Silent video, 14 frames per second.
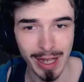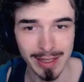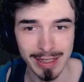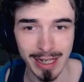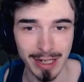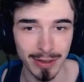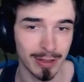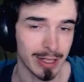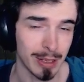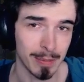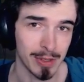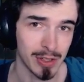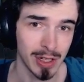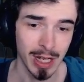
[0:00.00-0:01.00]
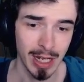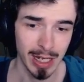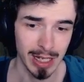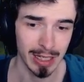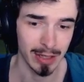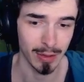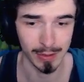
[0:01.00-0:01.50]
take a lot of damage
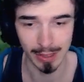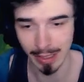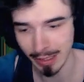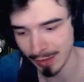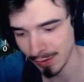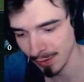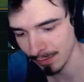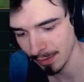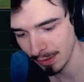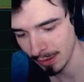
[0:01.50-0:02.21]
in those lanes.